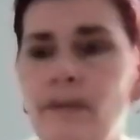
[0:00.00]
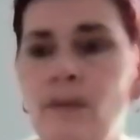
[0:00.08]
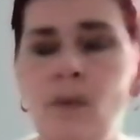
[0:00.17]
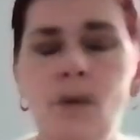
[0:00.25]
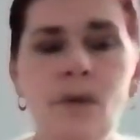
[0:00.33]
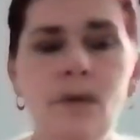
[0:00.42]

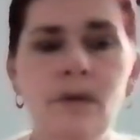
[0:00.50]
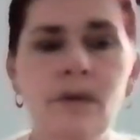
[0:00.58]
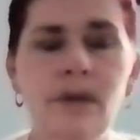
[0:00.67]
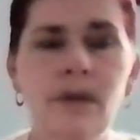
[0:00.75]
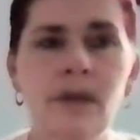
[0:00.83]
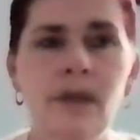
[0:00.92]

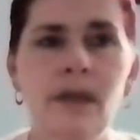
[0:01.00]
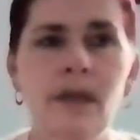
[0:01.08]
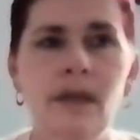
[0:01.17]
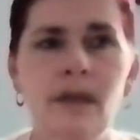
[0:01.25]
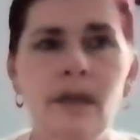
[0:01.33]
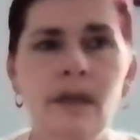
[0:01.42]
Walks,
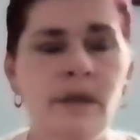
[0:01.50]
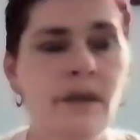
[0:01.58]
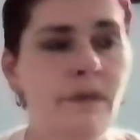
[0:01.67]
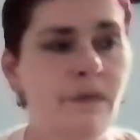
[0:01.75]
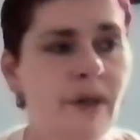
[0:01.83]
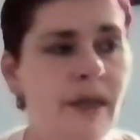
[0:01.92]

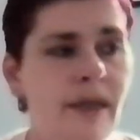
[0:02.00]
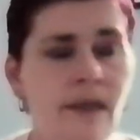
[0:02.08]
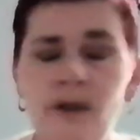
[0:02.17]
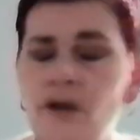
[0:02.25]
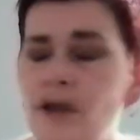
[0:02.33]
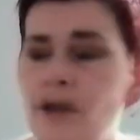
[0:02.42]

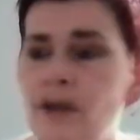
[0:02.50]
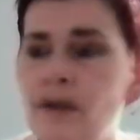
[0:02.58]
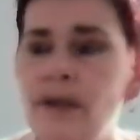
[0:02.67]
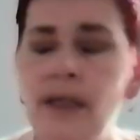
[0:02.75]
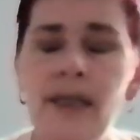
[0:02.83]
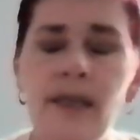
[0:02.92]

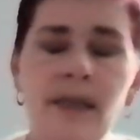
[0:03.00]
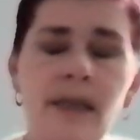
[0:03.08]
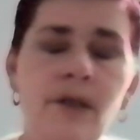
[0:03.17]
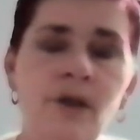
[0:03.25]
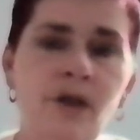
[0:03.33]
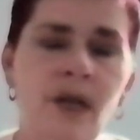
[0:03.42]
just things
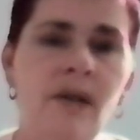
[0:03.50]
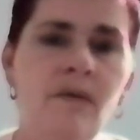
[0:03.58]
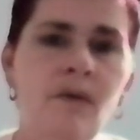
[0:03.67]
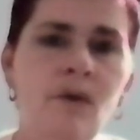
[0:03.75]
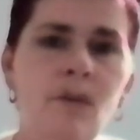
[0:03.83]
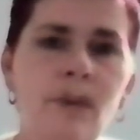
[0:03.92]
in
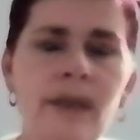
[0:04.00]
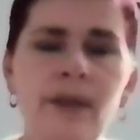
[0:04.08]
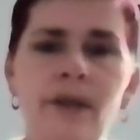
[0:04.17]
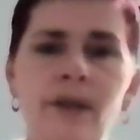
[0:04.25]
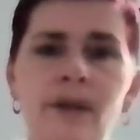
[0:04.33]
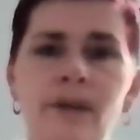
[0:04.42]
general we
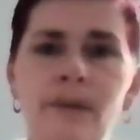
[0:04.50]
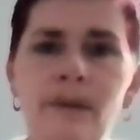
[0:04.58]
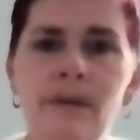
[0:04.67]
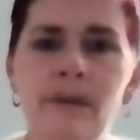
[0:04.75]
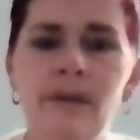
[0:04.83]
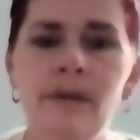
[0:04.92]
do.
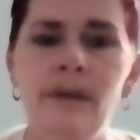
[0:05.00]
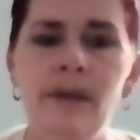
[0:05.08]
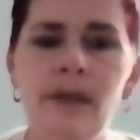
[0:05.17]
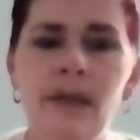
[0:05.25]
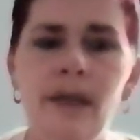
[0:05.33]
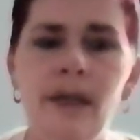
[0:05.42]

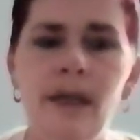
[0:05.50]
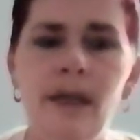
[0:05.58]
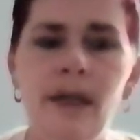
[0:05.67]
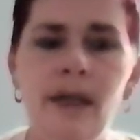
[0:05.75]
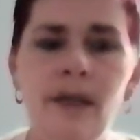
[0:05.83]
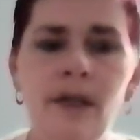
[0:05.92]

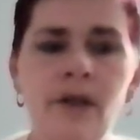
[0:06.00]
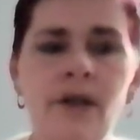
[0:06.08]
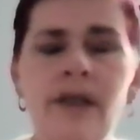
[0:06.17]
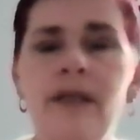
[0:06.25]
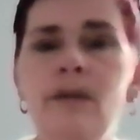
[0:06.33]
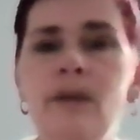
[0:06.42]
And
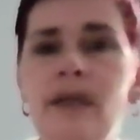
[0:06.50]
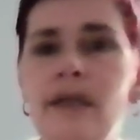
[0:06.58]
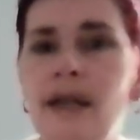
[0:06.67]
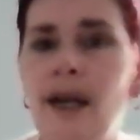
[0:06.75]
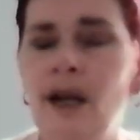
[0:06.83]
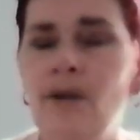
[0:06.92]
learning, and
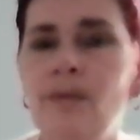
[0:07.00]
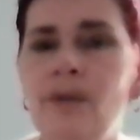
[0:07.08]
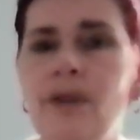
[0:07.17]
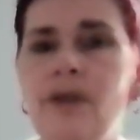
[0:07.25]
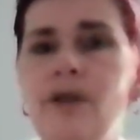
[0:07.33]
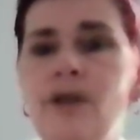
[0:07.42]
it
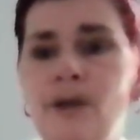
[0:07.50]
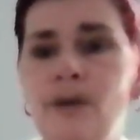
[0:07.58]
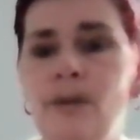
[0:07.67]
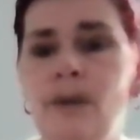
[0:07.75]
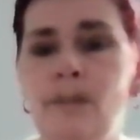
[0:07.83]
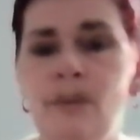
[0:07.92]
helps us
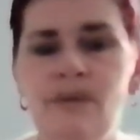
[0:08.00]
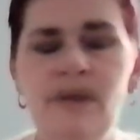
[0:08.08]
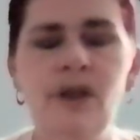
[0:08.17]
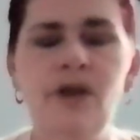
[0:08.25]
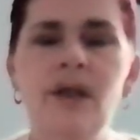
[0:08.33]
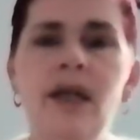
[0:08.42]
to
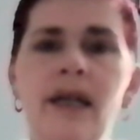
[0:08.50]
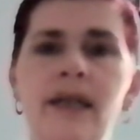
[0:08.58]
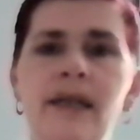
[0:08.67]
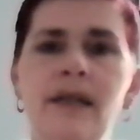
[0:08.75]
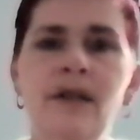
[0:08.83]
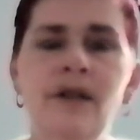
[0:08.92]

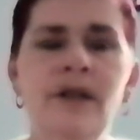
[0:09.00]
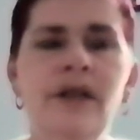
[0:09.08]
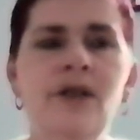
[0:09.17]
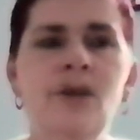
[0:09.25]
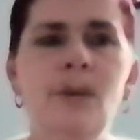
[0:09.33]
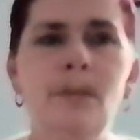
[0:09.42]

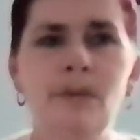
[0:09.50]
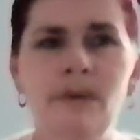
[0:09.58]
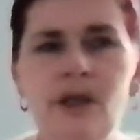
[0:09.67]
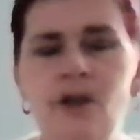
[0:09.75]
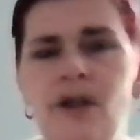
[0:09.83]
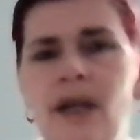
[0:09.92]
learning to
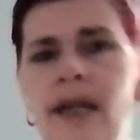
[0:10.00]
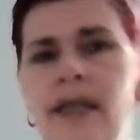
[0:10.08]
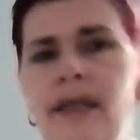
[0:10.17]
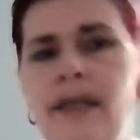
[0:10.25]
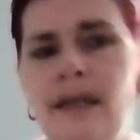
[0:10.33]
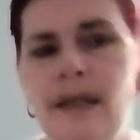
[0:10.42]

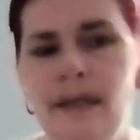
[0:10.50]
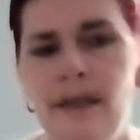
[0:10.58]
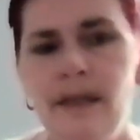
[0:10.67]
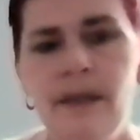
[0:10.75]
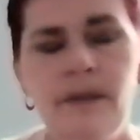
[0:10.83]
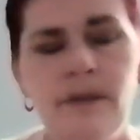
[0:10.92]
appreciate
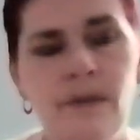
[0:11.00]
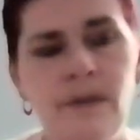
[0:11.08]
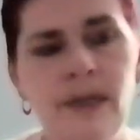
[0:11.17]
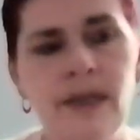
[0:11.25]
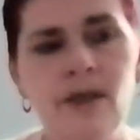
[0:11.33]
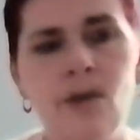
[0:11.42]
the
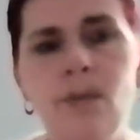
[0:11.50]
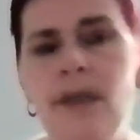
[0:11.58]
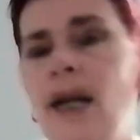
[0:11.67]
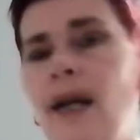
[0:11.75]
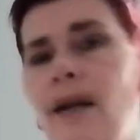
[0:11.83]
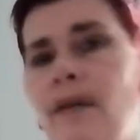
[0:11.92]
things we
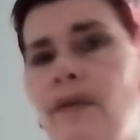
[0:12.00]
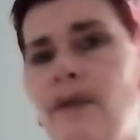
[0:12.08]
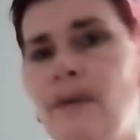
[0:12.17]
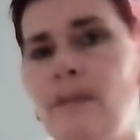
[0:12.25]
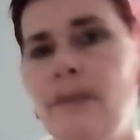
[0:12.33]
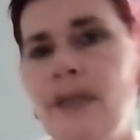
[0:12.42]
have,
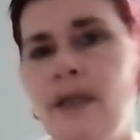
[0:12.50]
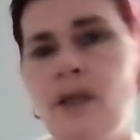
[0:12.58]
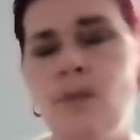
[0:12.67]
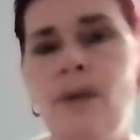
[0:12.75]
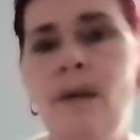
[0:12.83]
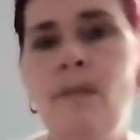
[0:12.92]

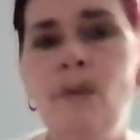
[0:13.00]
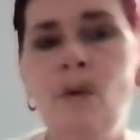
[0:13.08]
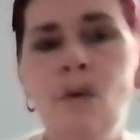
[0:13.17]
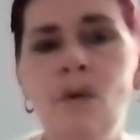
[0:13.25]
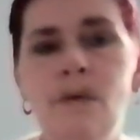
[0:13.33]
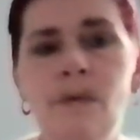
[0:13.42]
because we're
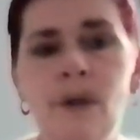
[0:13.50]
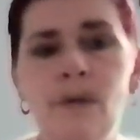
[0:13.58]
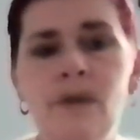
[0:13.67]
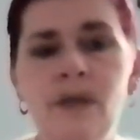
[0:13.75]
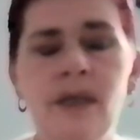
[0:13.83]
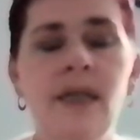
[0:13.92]
more
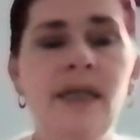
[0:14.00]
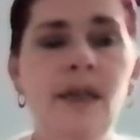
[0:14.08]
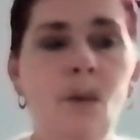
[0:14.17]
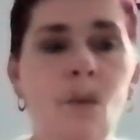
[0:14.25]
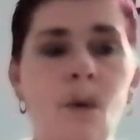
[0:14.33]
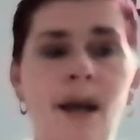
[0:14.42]
focusedly
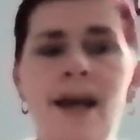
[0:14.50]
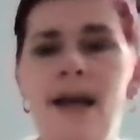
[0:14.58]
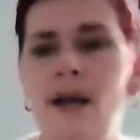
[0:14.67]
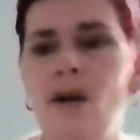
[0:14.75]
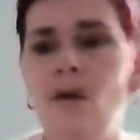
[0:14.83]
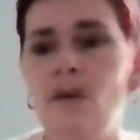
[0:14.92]

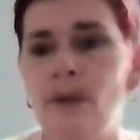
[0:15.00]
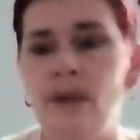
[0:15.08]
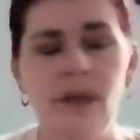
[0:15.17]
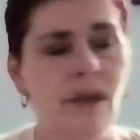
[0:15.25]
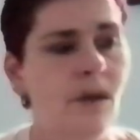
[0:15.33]
aware on